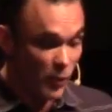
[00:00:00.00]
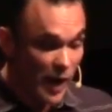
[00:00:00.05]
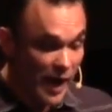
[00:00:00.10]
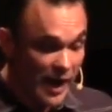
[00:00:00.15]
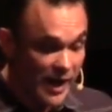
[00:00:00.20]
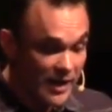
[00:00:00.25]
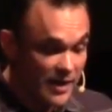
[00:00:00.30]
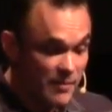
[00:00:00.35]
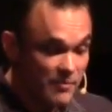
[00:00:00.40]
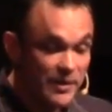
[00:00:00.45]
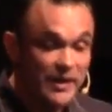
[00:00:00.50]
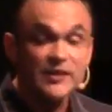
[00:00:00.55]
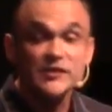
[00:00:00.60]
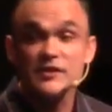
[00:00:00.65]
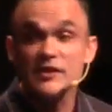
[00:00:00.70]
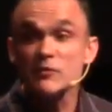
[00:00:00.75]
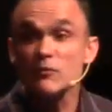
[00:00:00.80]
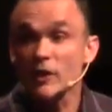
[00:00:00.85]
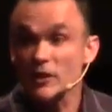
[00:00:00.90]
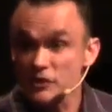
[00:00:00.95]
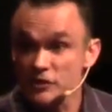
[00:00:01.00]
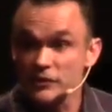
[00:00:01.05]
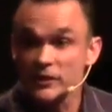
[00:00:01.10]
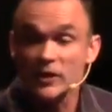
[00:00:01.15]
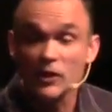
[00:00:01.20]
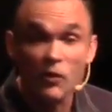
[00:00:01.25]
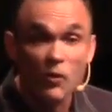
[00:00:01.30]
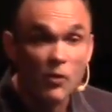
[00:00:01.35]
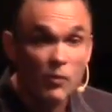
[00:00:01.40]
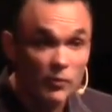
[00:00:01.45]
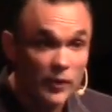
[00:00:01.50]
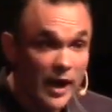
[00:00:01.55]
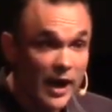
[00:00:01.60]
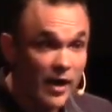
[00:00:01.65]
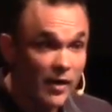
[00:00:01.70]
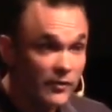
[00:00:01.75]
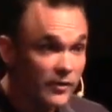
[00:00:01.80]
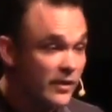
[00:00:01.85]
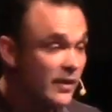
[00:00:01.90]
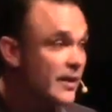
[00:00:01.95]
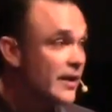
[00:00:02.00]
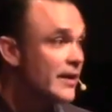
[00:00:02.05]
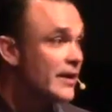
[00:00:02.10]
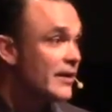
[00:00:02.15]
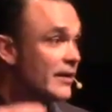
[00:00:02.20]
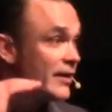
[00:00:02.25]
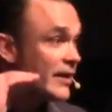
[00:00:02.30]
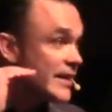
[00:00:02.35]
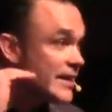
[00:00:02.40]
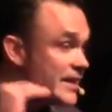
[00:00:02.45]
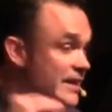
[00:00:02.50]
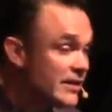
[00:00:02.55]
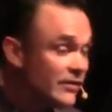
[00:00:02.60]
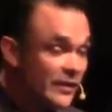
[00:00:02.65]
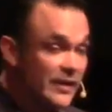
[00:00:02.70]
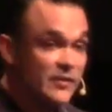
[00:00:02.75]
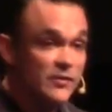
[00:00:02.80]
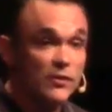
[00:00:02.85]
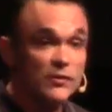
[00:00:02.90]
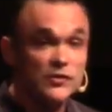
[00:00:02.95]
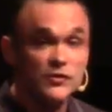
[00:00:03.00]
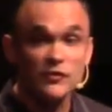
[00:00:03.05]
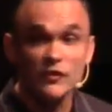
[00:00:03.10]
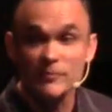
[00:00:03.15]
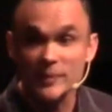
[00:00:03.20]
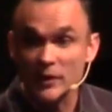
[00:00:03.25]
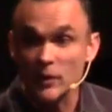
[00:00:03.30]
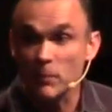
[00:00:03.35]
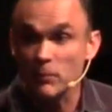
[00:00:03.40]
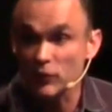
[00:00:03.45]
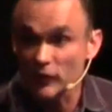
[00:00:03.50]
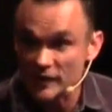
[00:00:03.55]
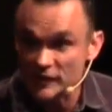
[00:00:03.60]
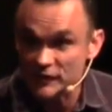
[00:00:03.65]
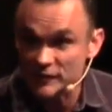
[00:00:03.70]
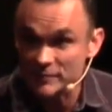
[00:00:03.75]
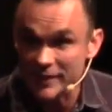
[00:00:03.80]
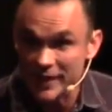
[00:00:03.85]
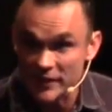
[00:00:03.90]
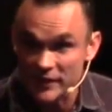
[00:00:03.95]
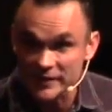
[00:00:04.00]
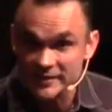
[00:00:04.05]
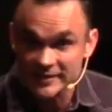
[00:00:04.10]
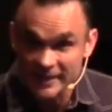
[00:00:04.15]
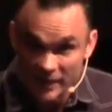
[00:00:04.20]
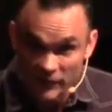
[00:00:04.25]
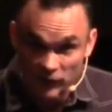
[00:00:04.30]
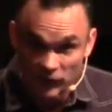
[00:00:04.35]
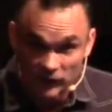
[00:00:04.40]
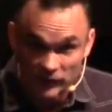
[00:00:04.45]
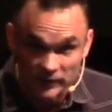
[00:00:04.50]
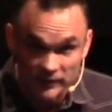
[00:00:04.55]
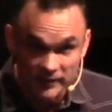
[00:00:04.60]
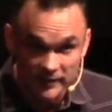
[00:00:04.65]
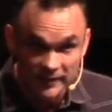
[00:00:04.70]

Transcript: Why? Because he wants you to go around healing those who have been oppressed by the devil.